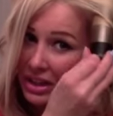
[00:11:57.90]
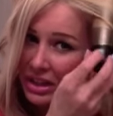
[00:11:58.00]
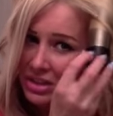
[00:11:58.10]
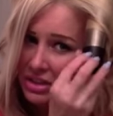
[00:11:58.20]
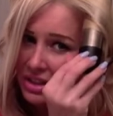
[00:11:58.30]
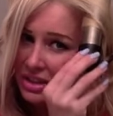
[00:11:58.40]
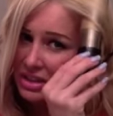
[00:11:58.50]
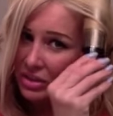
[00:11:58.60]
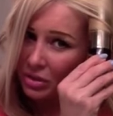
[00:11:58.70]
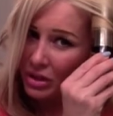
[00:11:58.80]
Like it
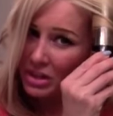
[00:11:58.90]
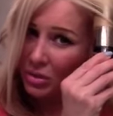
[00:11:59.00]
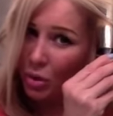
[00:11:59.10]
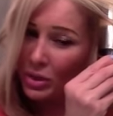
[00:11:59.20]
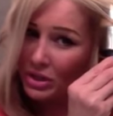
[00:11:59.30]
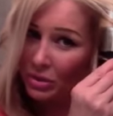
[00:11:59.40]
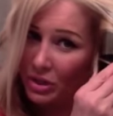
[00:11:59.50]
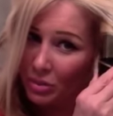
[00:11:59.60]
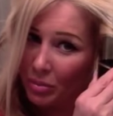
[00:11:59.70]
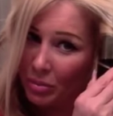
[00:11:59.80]
doesn't look right. So always do
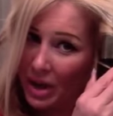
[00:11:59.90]
this one